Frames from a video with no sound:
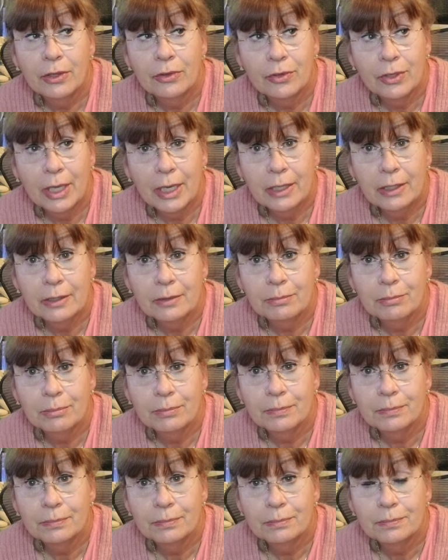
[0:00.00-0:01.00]
other night
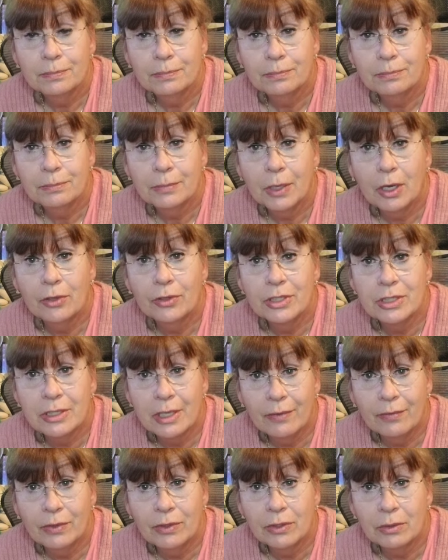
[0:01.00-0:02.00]
on the
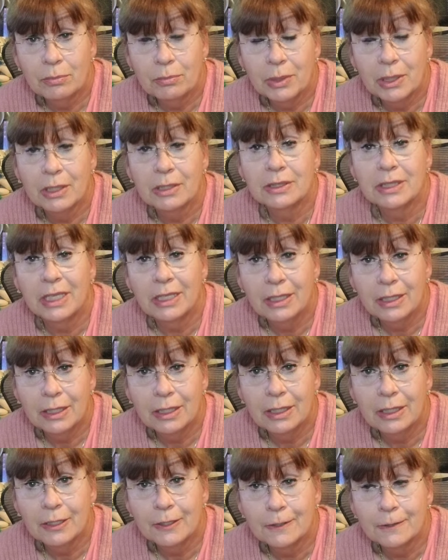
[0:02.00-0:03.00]
7th because I
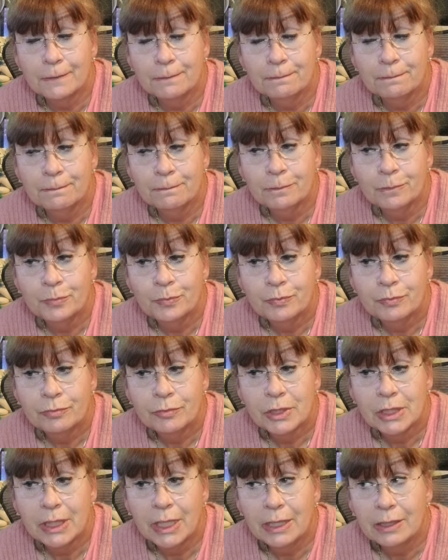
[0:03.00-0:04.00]
needed it.
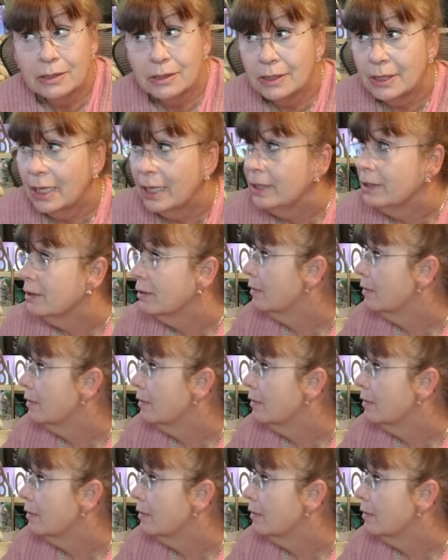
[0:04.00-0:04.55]
Today is the 9th.